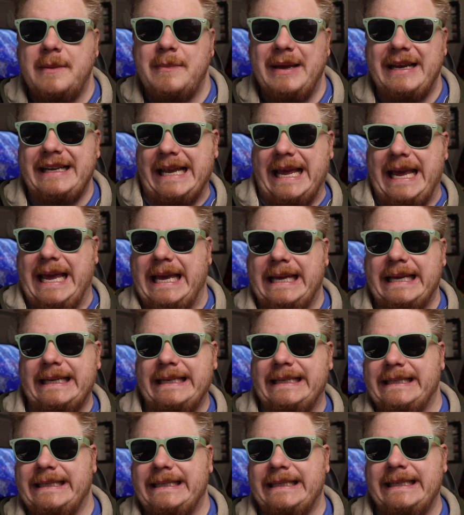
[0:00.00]
big day.
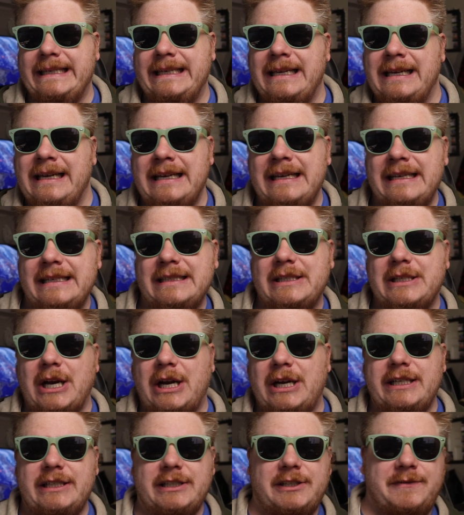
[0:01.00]

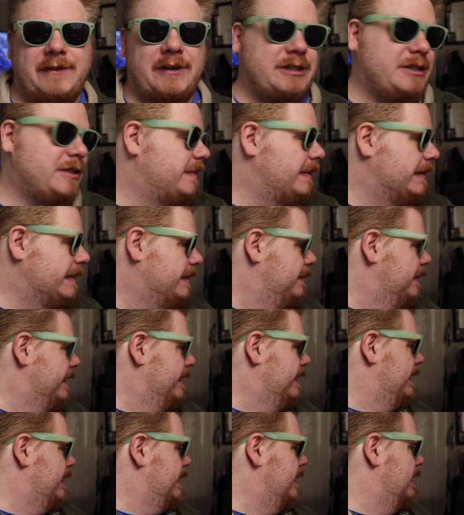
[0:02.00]
Scarlett's first
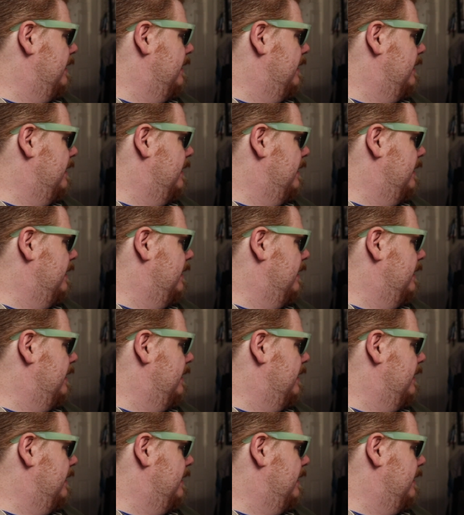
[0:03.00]
Christmas.